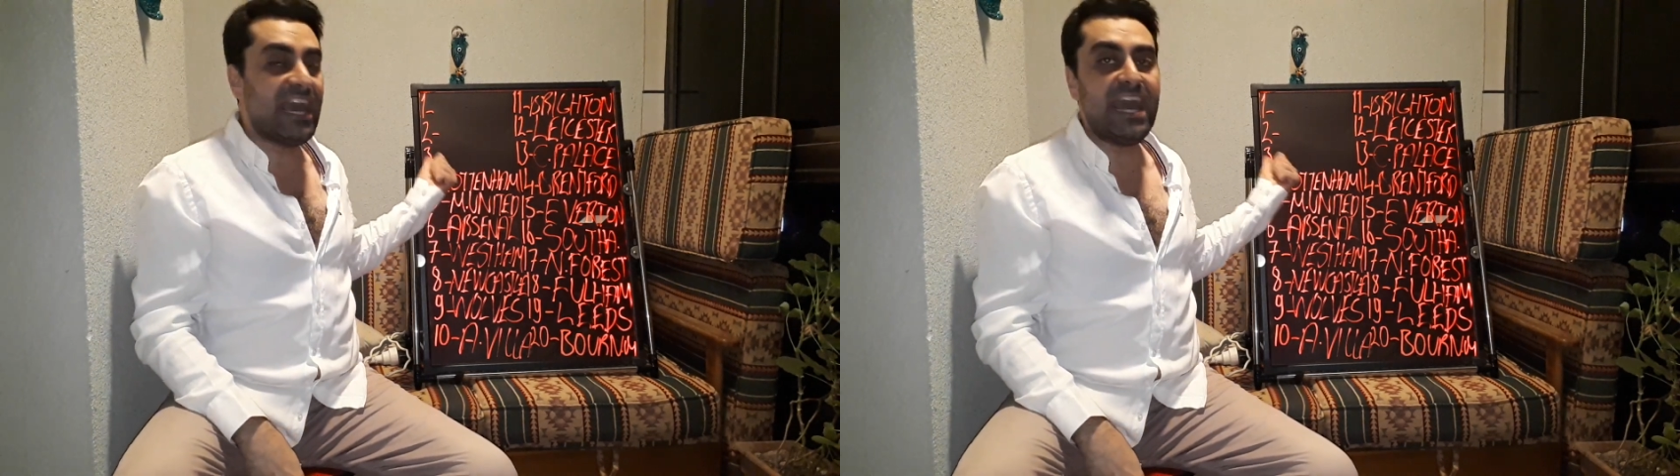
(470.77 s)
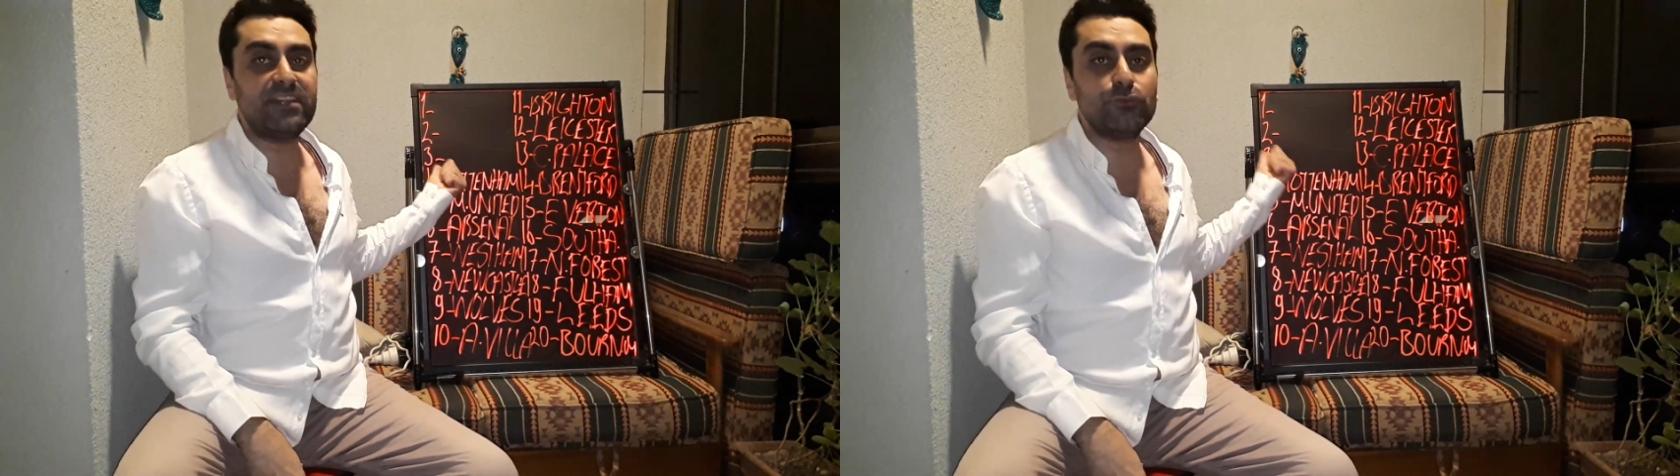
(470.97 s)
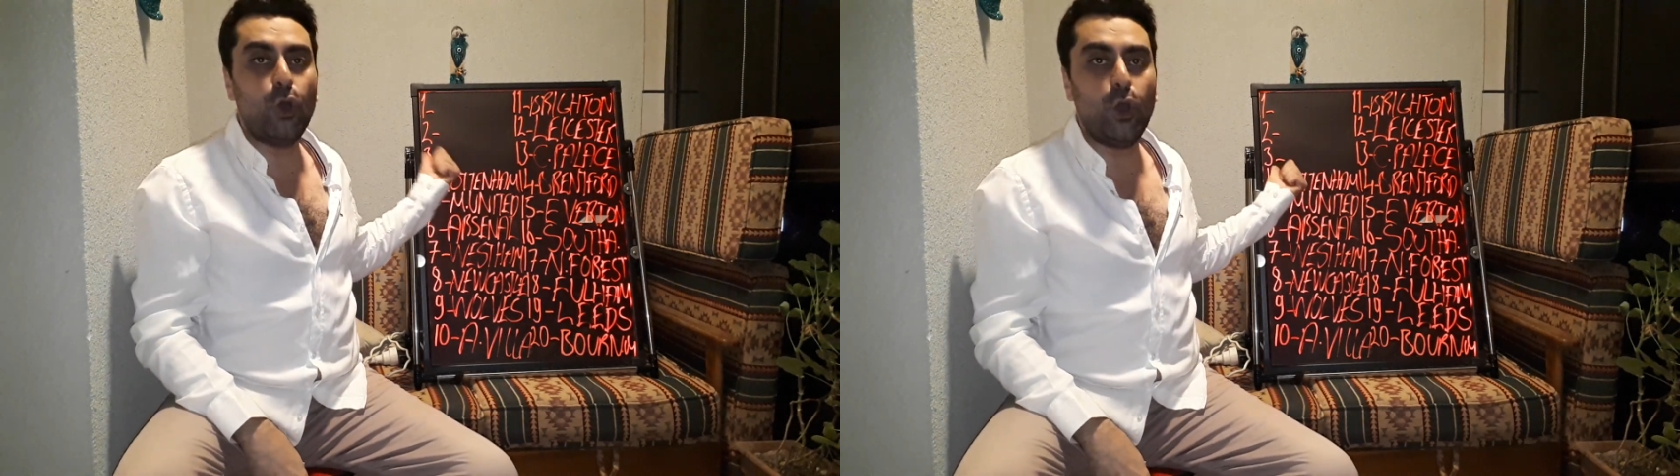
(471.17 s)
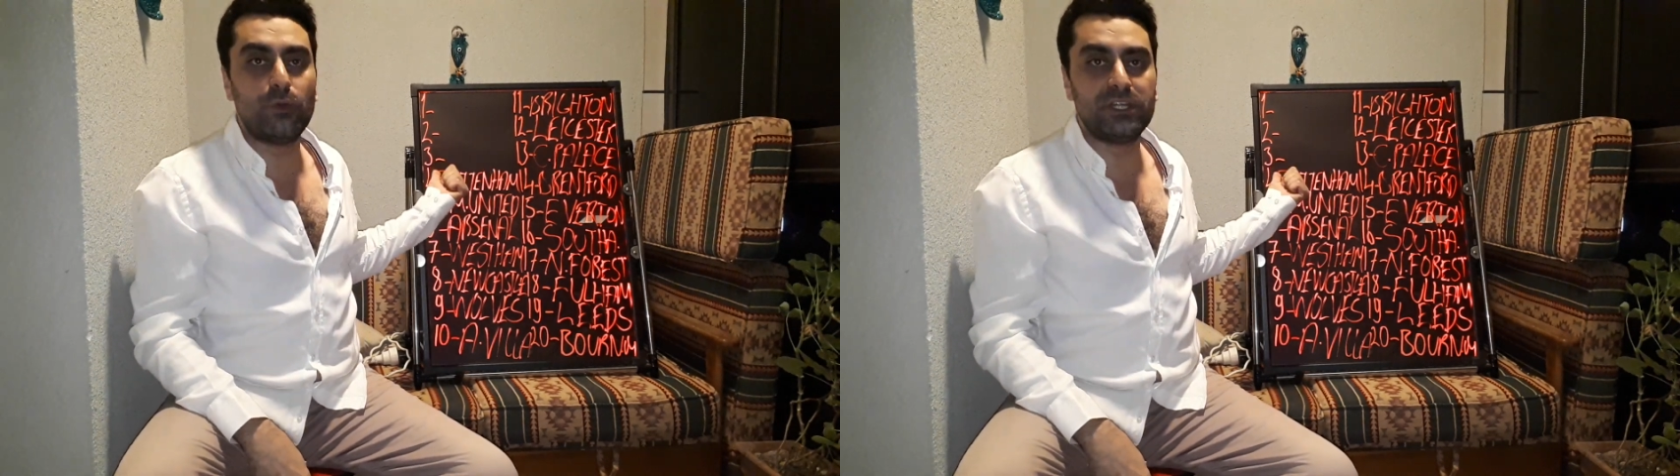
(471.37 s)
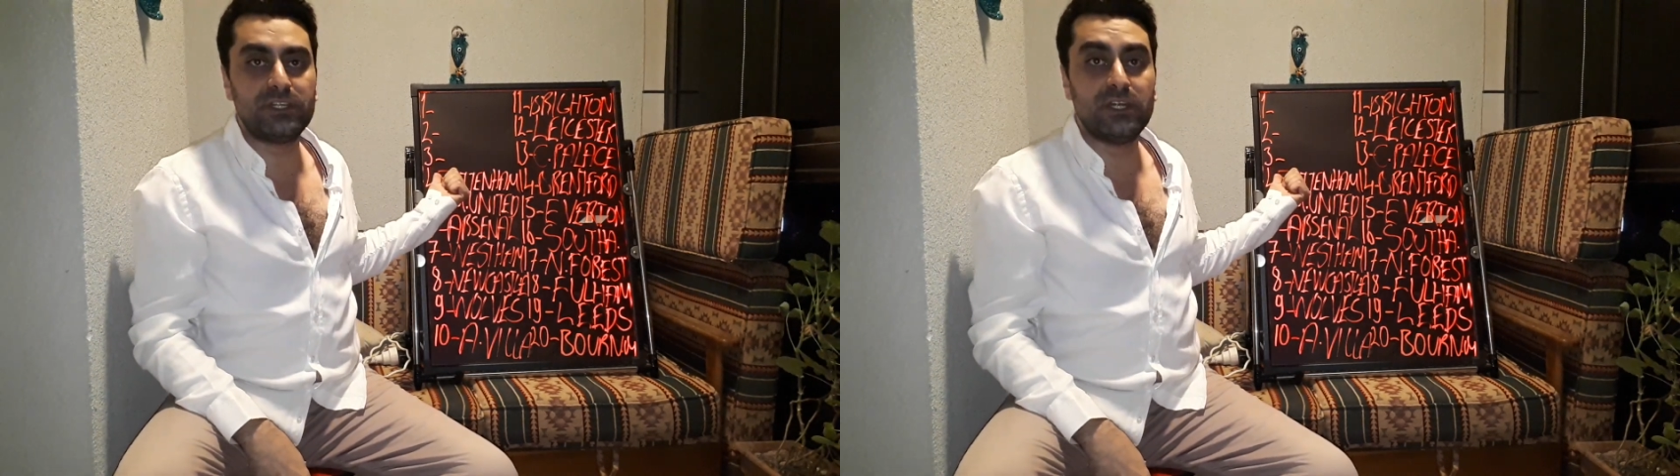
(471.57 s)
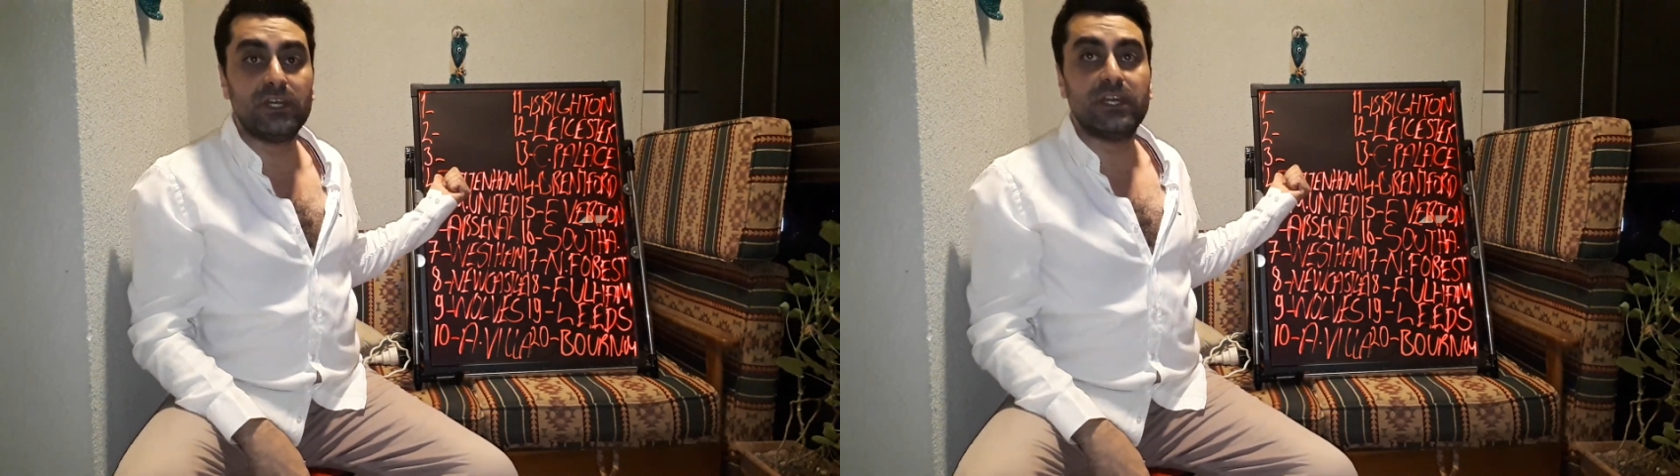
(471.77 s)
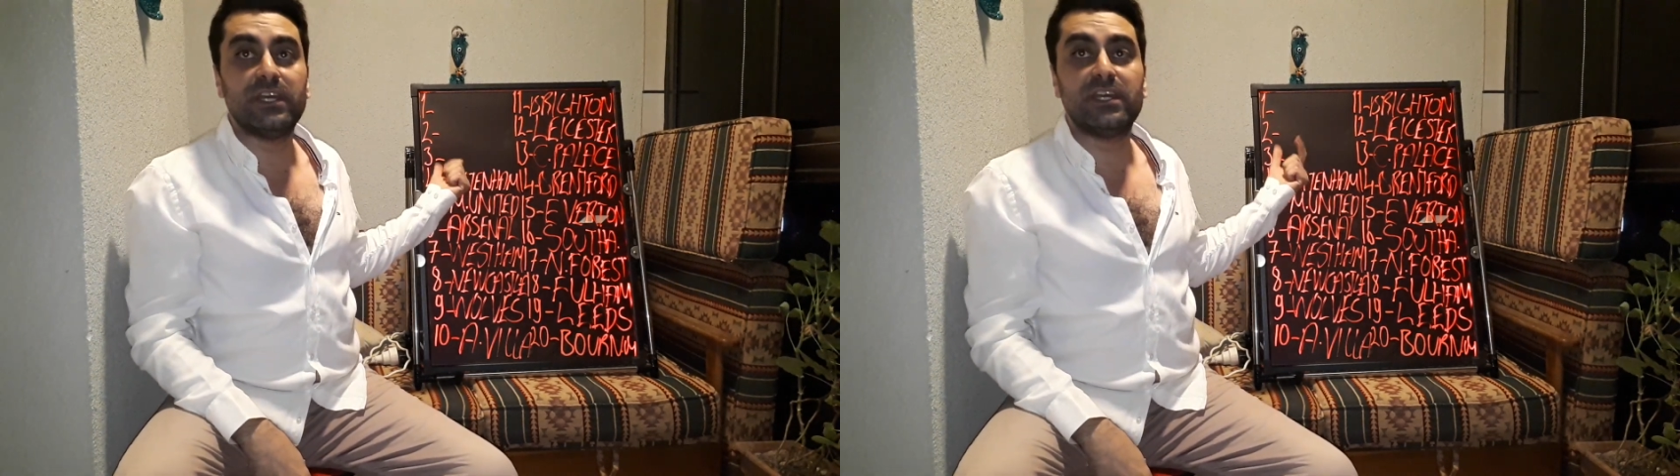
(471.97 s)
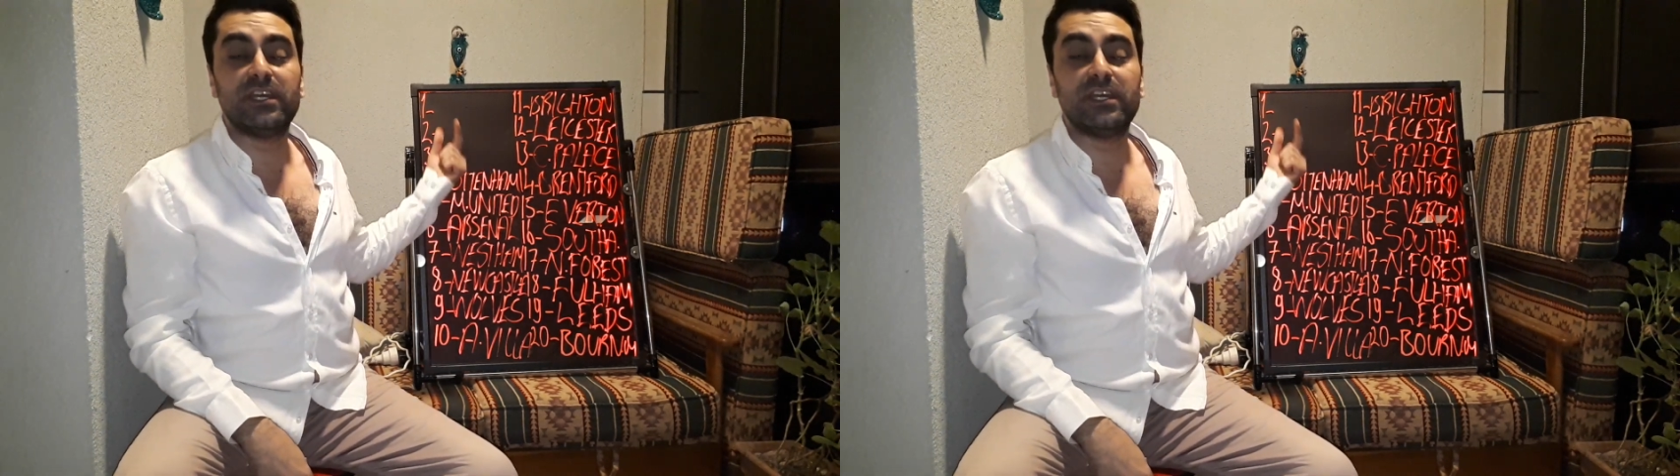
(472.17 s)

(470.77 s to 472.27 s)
handed over uh,